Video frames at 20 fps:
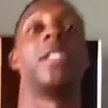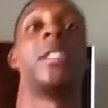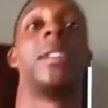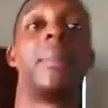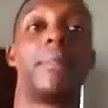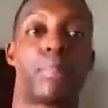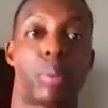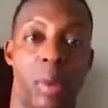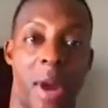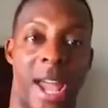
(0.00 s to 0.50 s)
You're
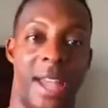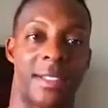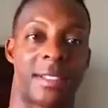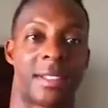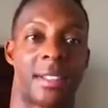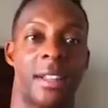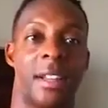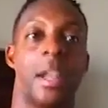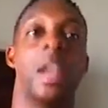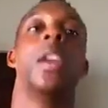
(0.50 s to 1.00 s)

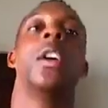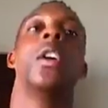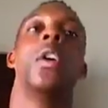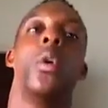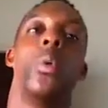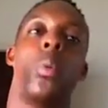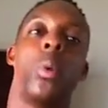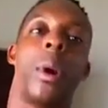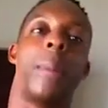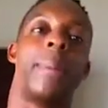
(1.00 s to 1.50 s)
depressed.
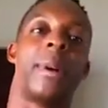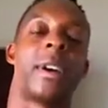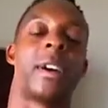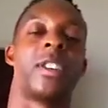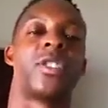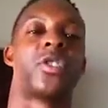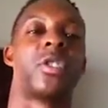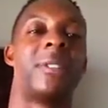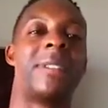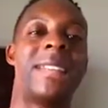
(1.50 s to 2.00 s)
Well,
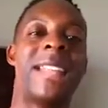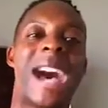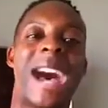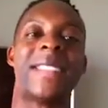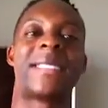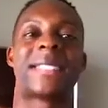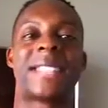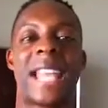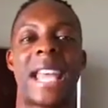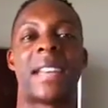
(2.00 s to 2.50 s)
because you're
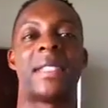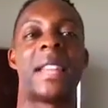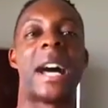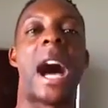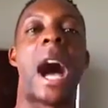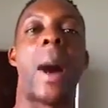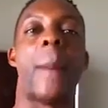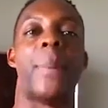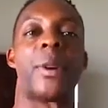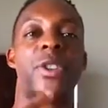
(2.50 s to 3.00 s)
not taking
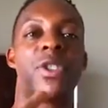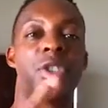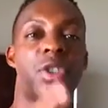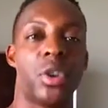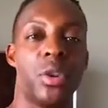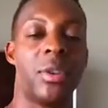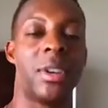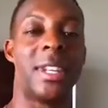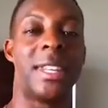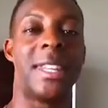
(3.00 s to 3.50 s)
the
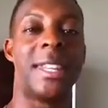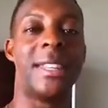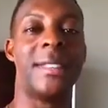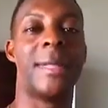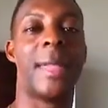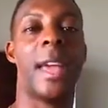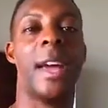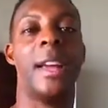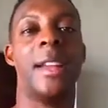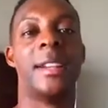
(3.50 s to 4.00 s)
opportunity
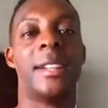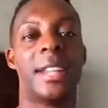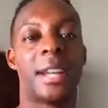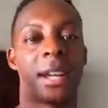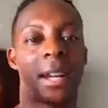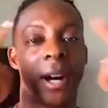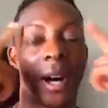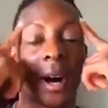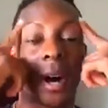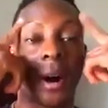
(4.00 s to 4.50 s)
to
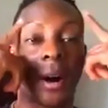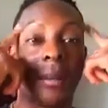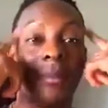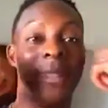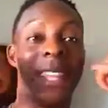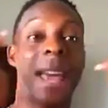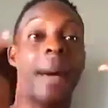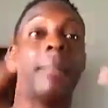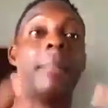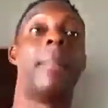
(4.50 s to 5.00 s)

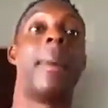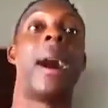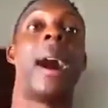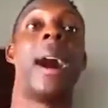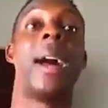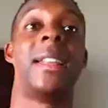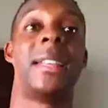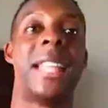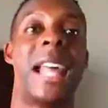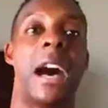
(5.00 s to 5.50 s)
calm that
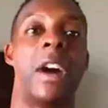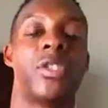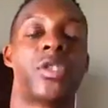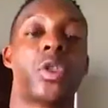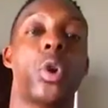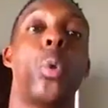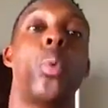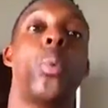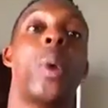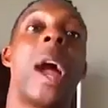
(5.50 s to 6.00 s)
mind down.
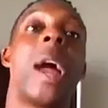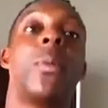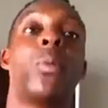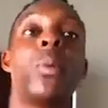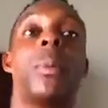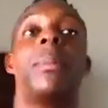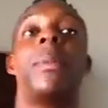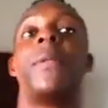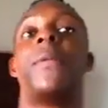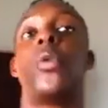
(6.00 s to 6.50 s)
So
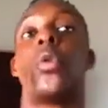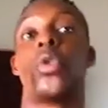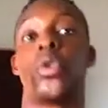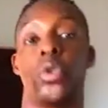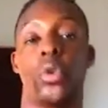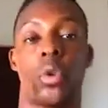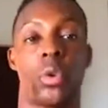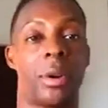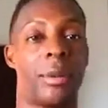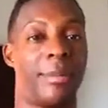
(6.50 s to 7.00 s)
right before
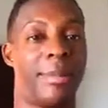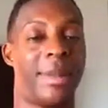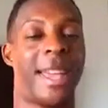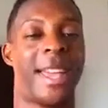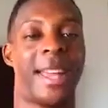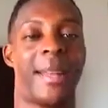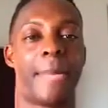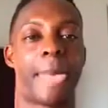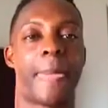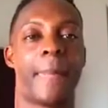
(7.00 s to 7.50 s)
you go to
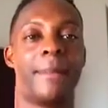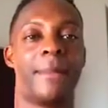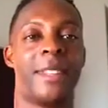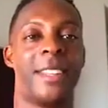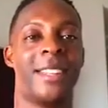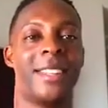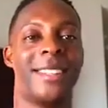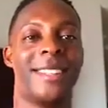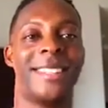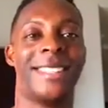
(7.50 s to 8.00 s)
bed,
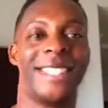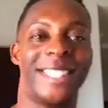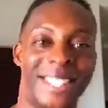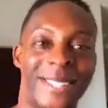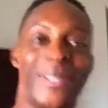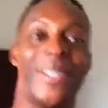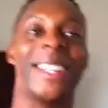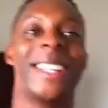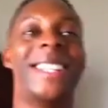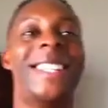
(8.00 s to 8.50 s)

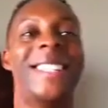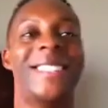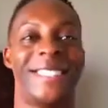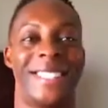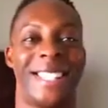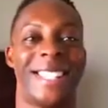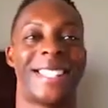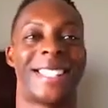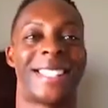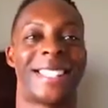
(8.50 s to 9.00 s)
you want to do
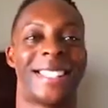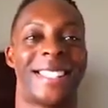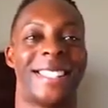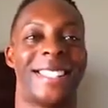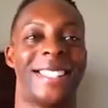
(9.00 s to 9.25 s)
this.